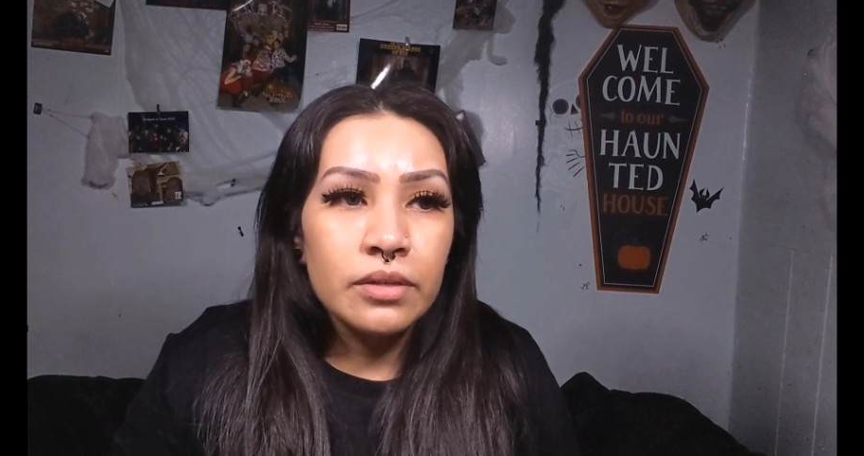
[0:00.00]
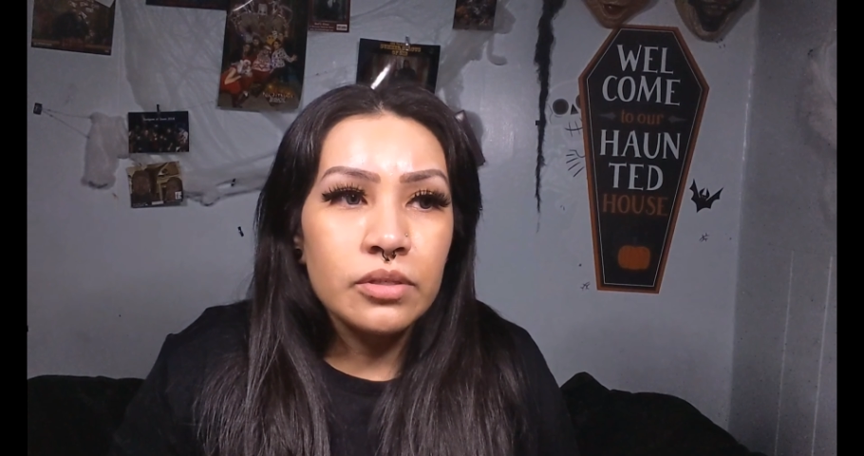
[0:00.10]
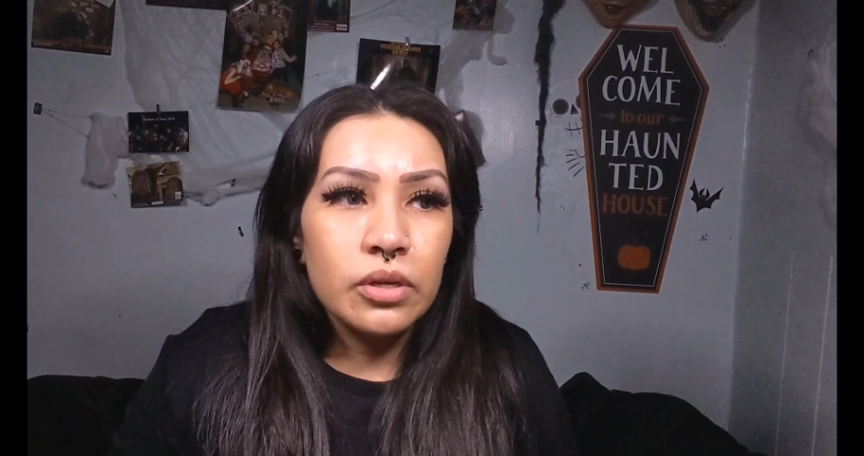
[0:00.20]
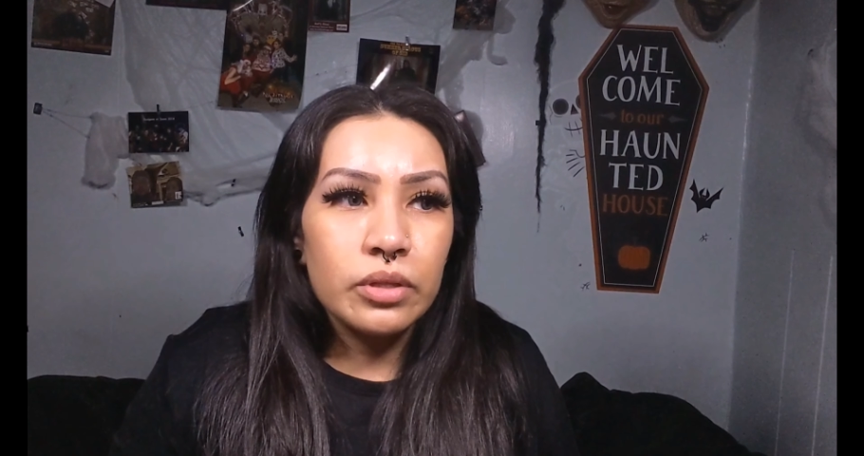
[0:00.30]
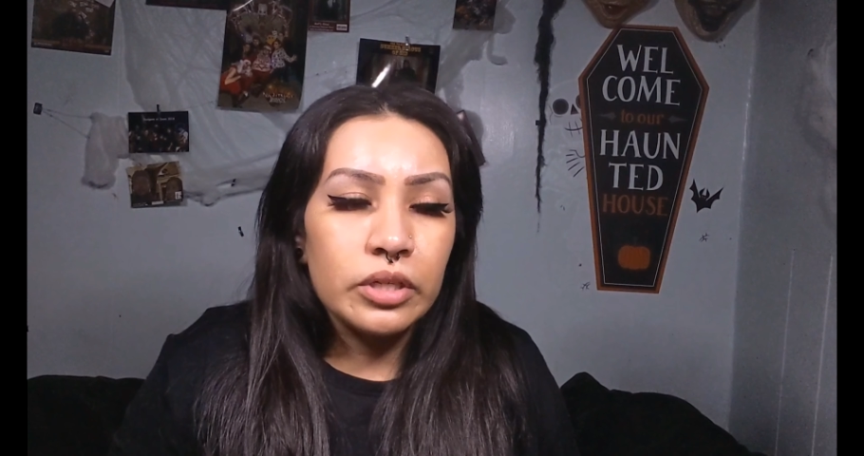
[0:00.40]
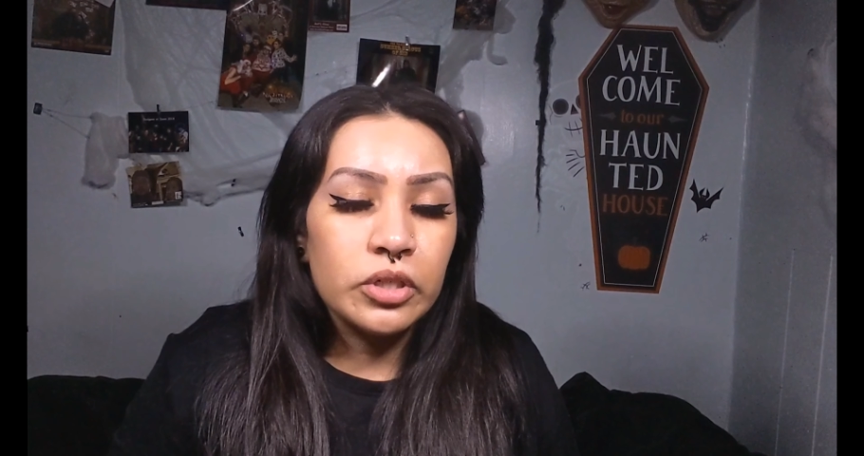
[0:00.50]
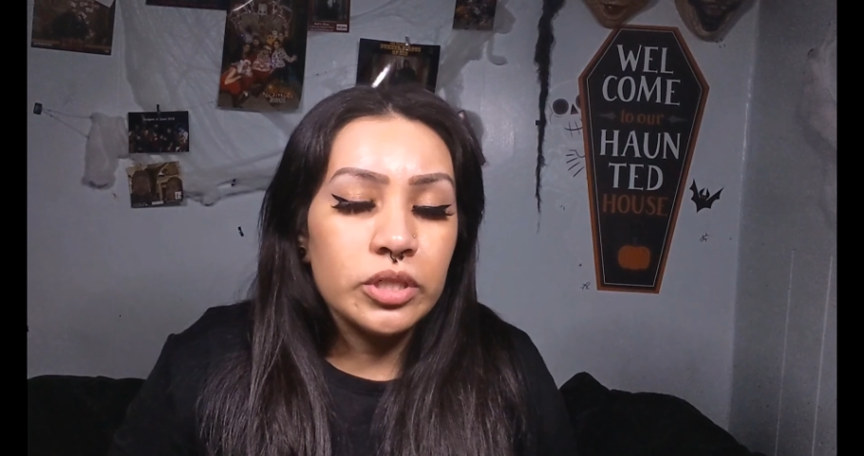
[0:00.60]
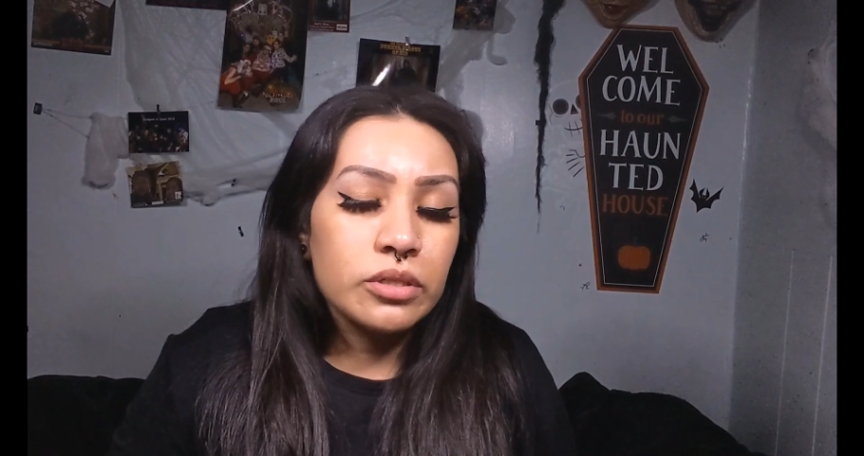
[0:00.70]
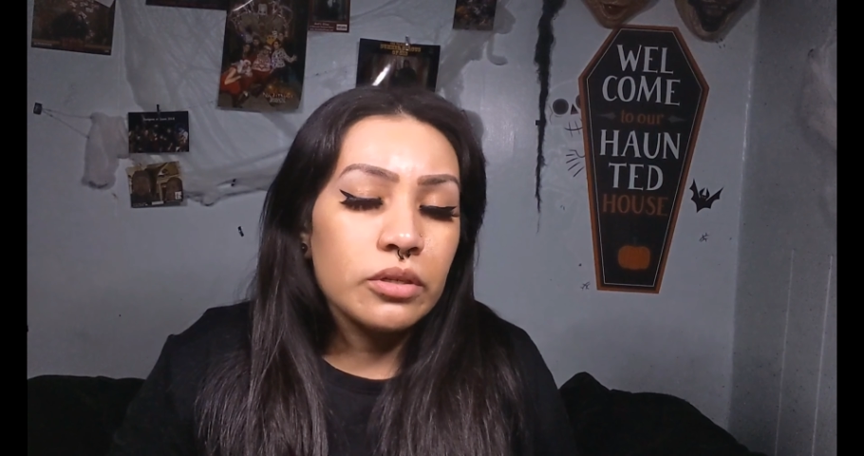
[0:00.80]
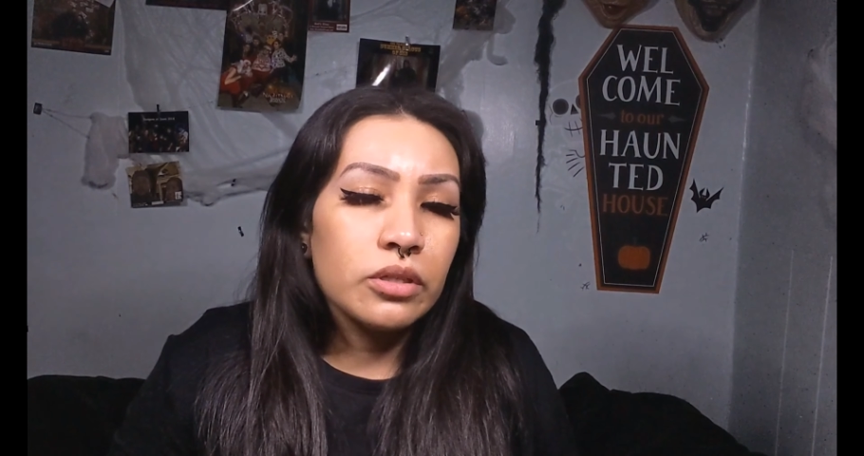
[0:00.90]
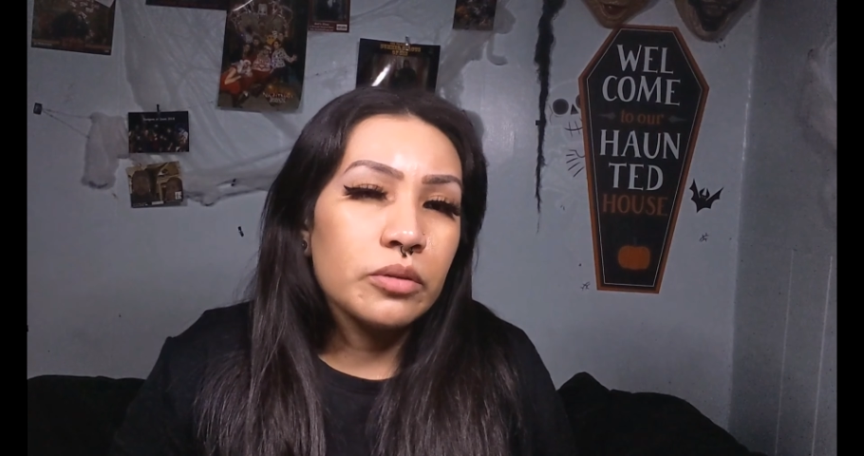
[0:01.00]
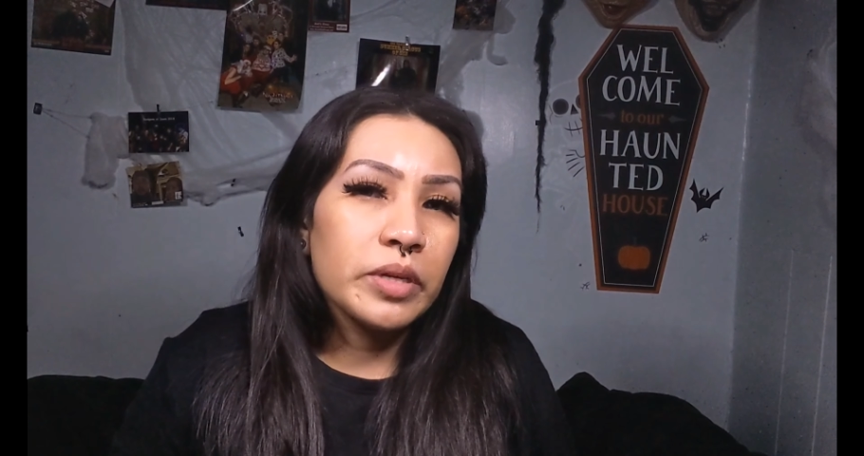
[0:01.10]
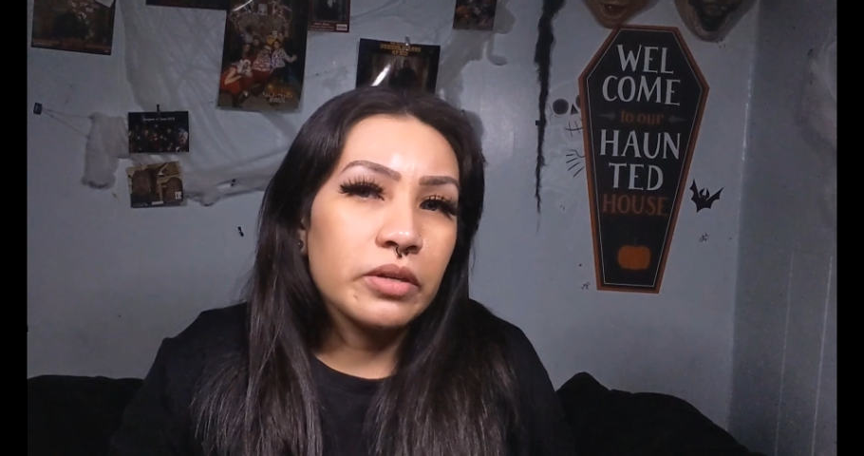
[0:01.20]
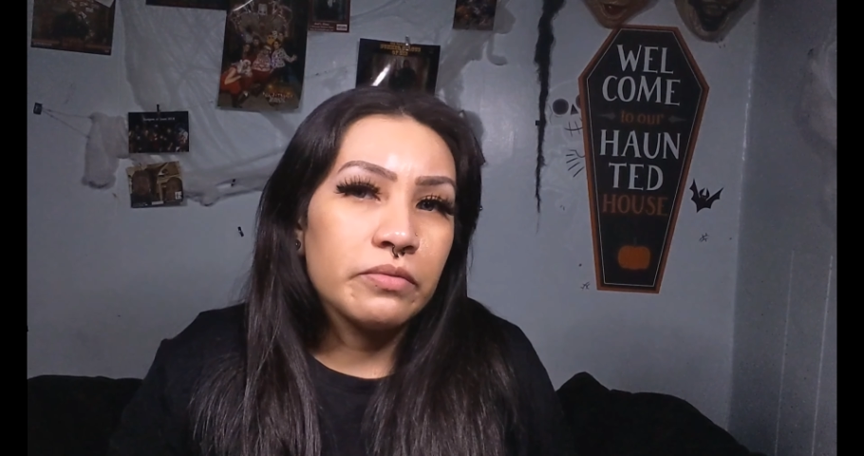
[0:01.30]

So then you're still a little bit